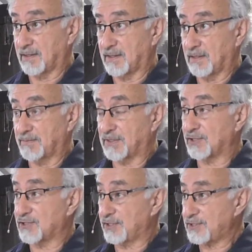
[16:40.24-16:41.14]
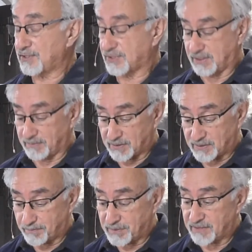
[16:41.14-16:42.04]
But the churches seem to
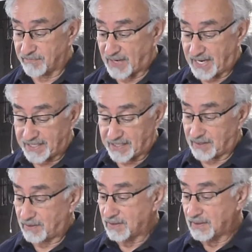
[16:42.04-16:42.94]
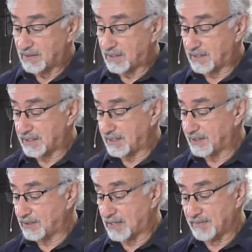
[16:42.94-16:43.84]
be dividing.
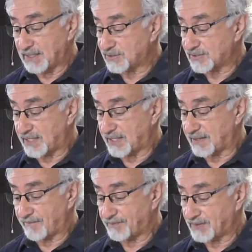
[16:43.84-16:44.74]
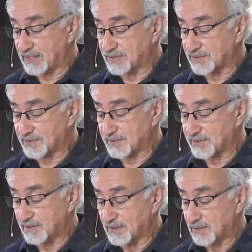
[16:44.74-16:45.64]
I'm not saying it's
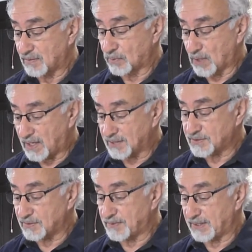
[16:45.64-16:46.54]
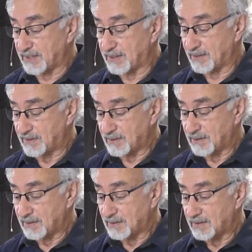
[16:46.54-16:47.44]
wrong to be
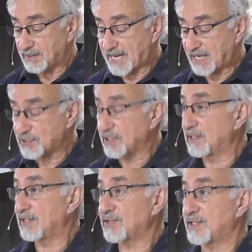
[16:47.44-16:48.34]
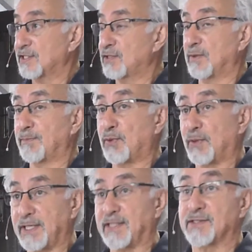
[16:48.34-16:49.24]
nationalistic to a
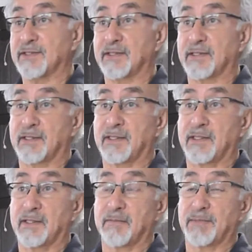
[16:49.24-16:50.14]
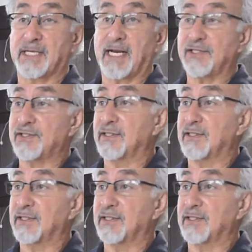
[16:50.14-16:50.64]
point, but guys,